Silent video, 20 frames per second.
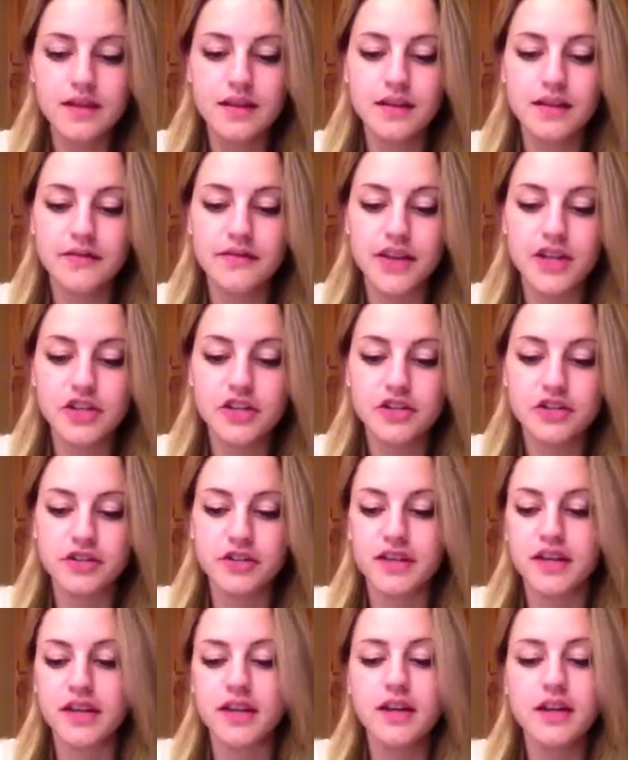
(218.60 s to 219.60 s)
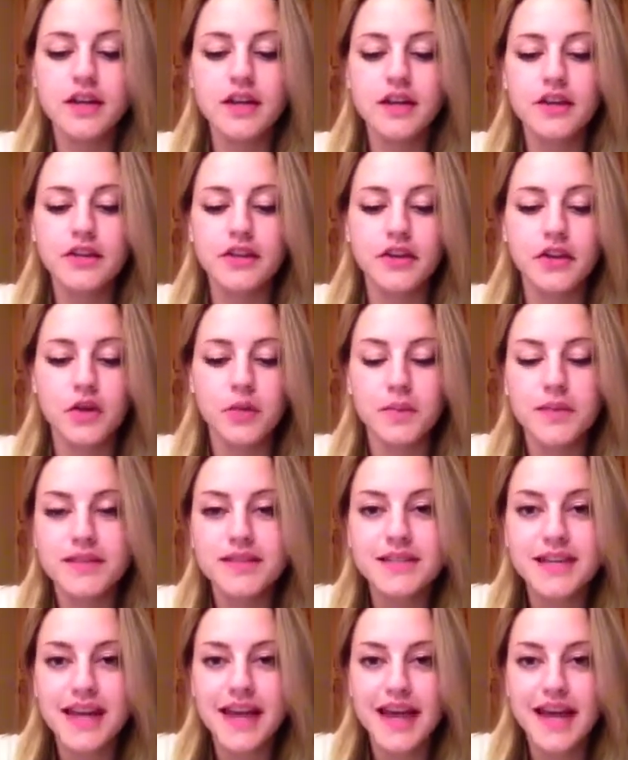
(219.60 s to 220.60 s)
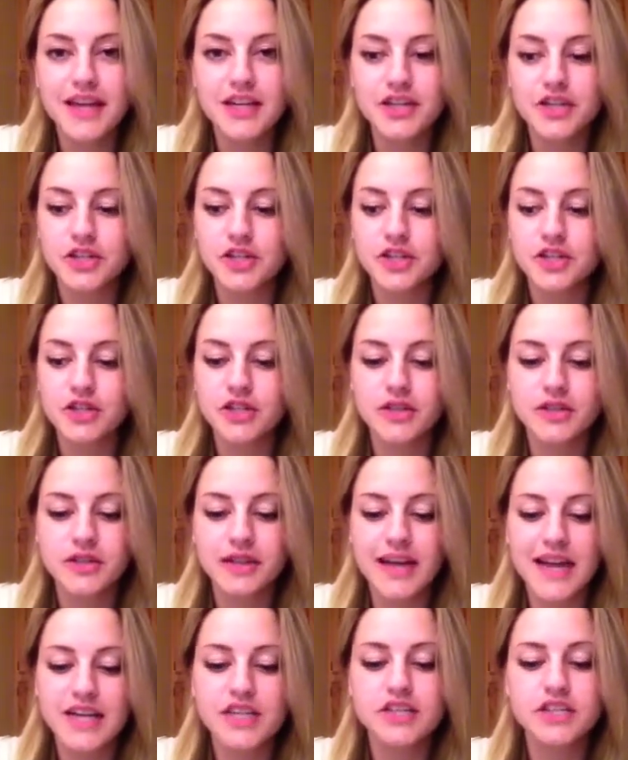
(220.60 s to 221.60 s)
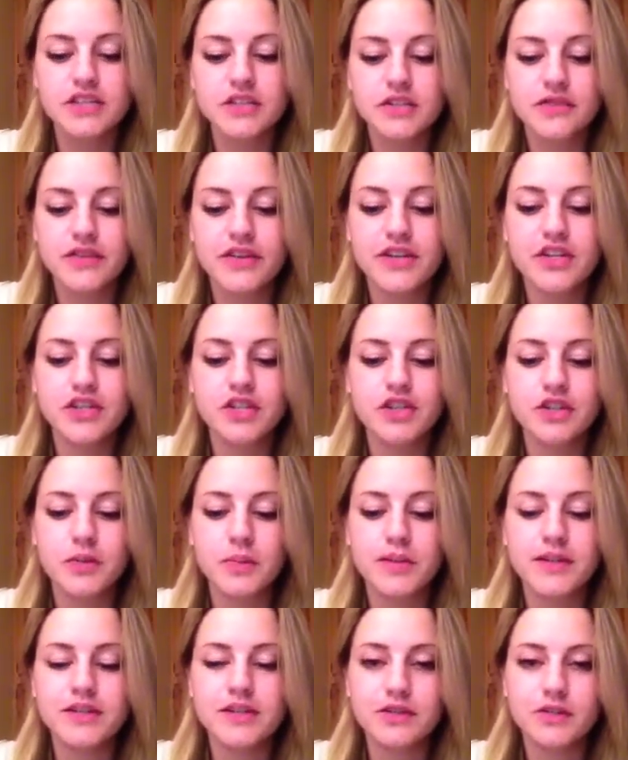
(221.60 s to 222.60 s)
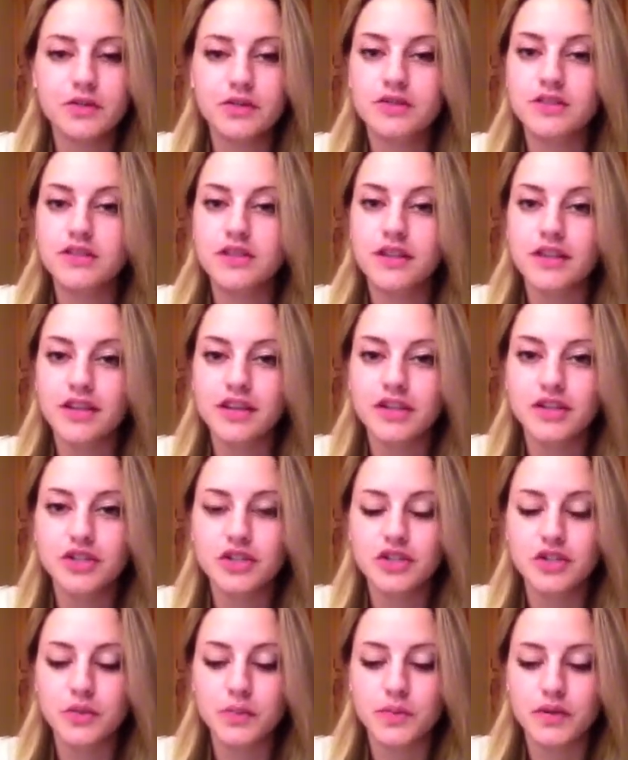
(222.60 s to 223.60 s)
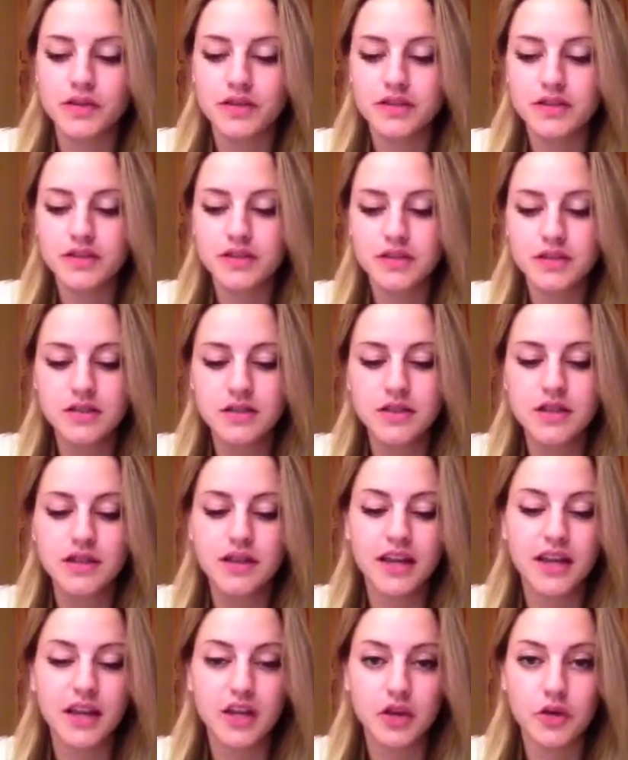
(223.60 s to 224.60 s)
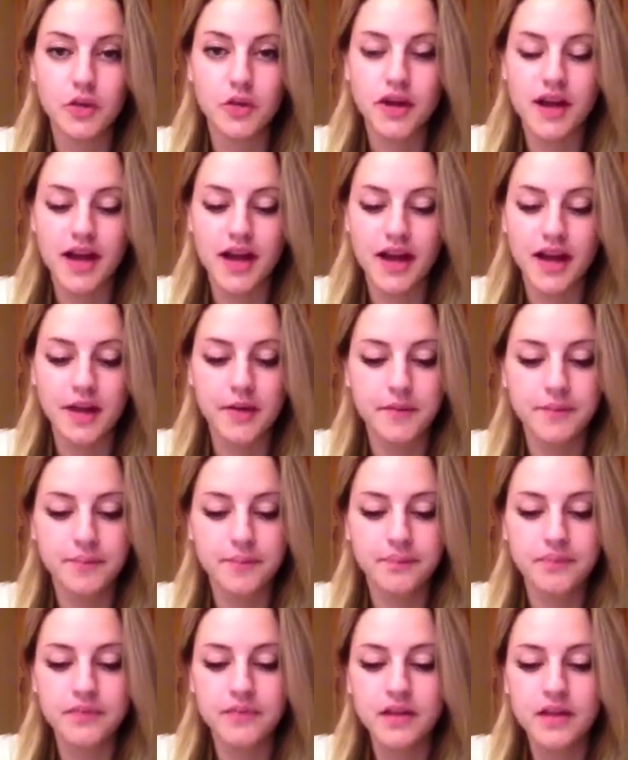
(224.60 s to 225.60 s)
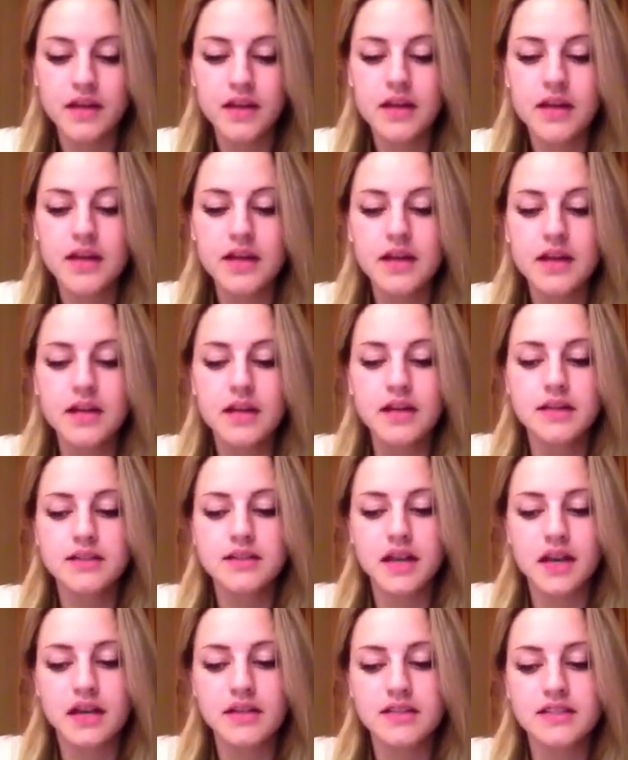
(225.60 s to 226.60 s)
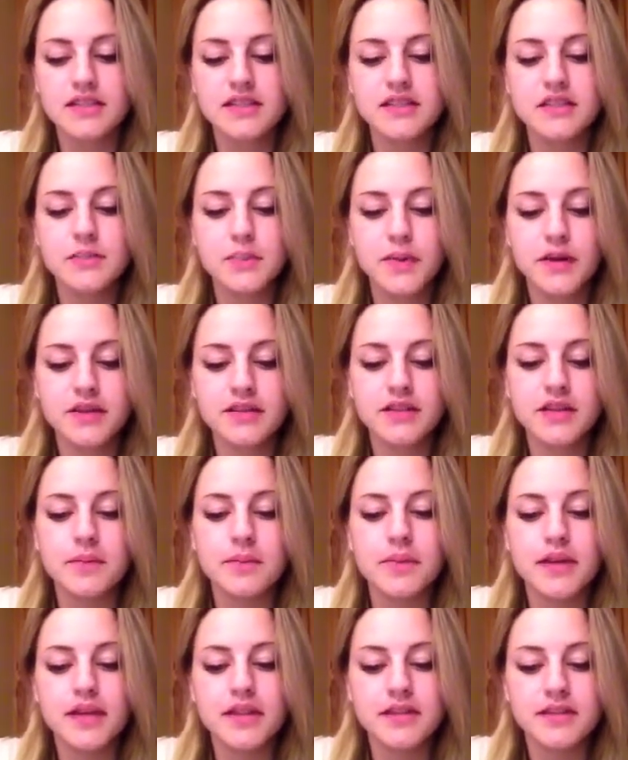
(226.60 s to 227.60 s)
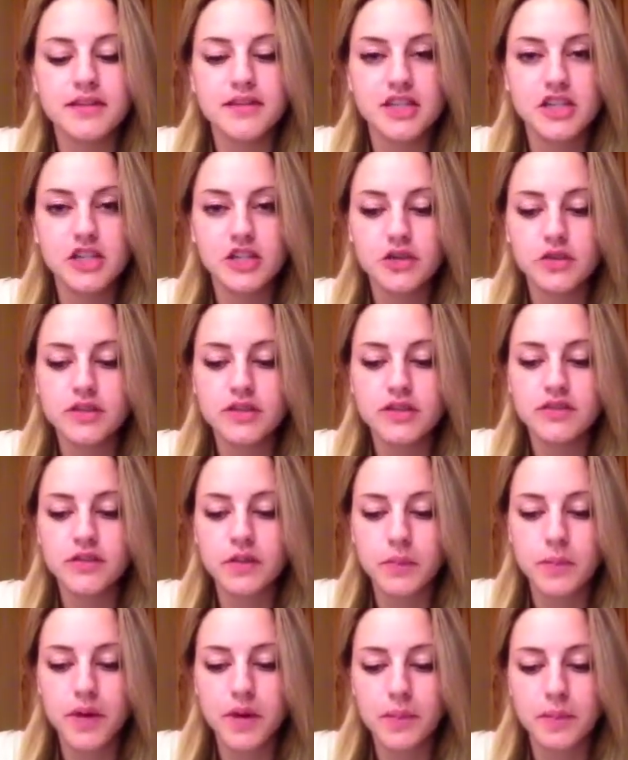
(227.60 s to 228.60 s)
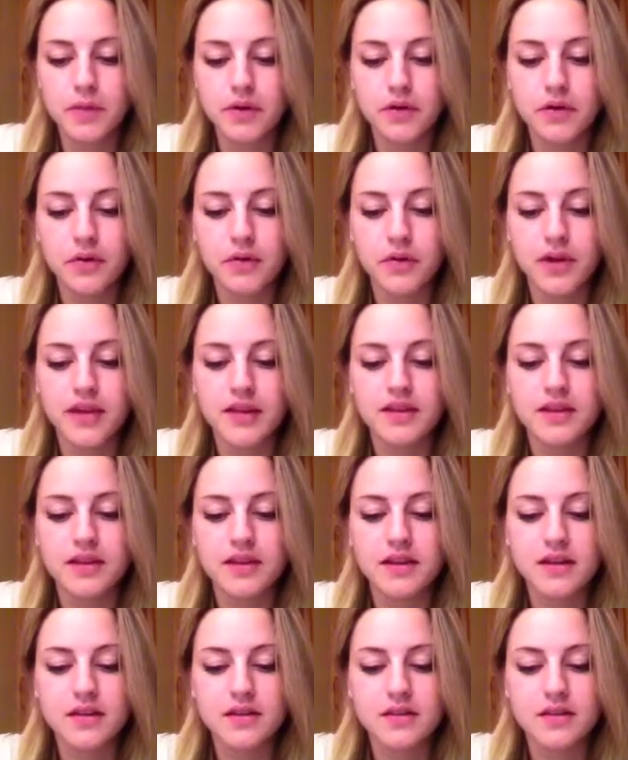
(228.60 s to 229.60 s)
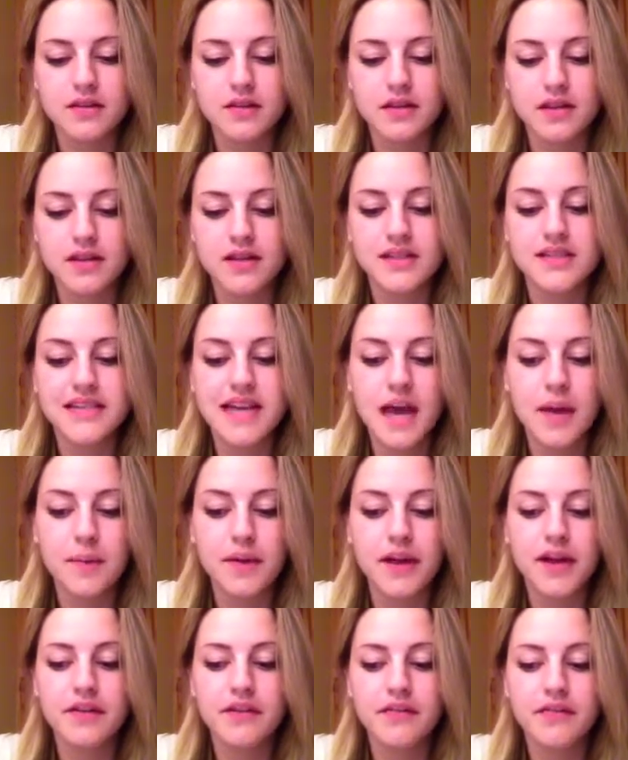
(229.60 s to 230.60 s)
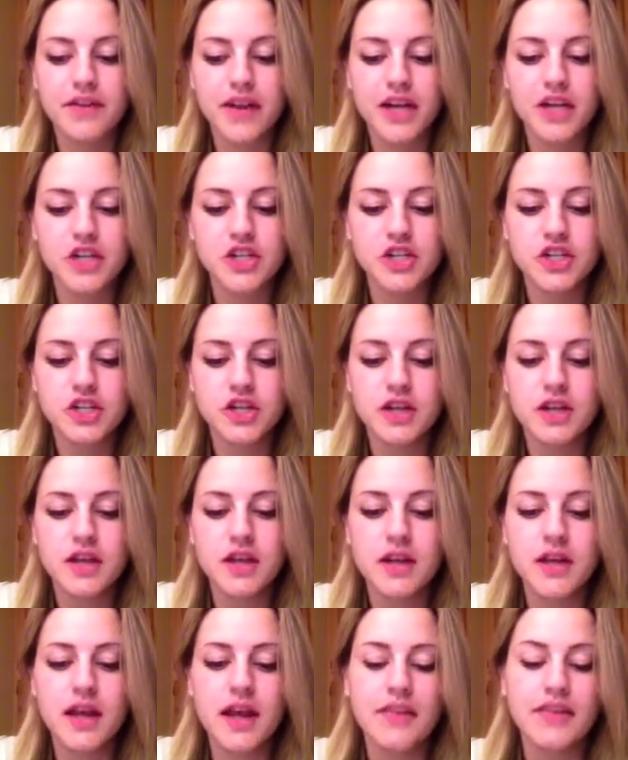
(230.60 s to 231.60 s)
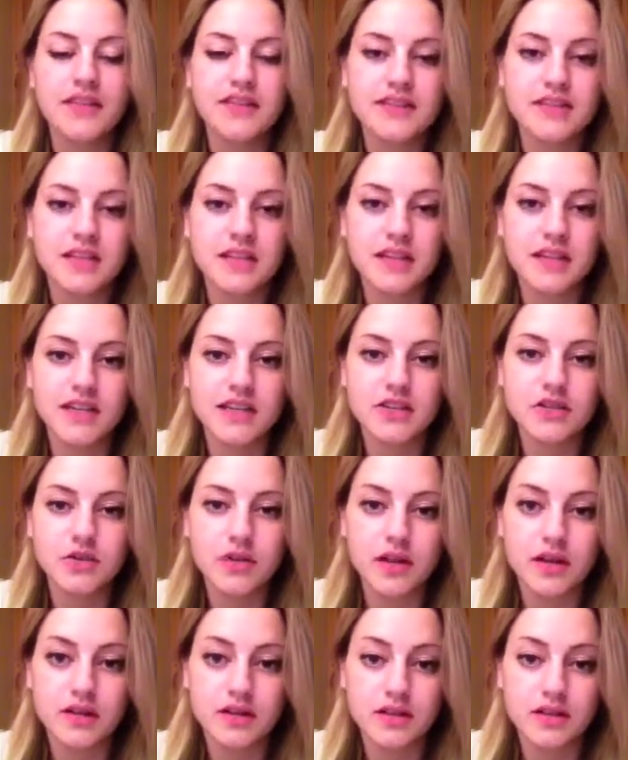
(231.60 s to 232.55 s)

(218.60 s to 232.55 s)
Eventually, the humans catch these fish to be sold to the consumers, like you and I. Toxins build up in the tissues of the people who eat the contaminated fish. And this could lead to